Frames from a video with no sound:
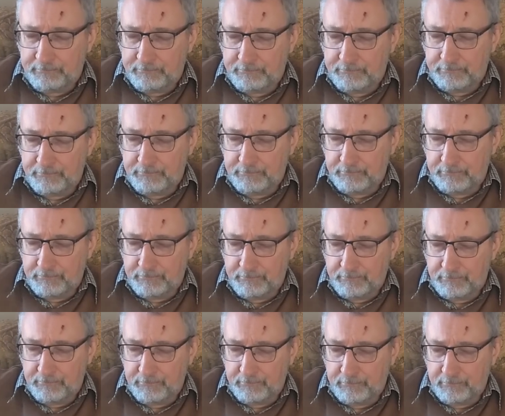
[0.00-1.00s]

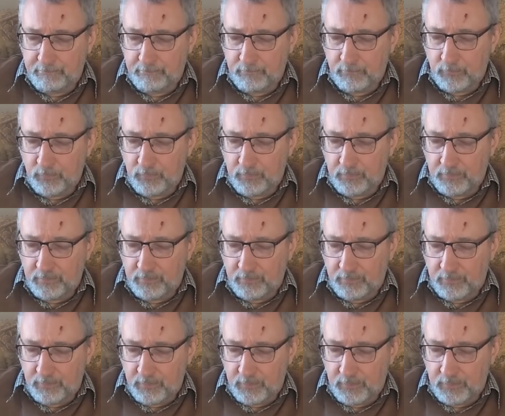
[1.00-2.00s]
No one is speaking in this clip.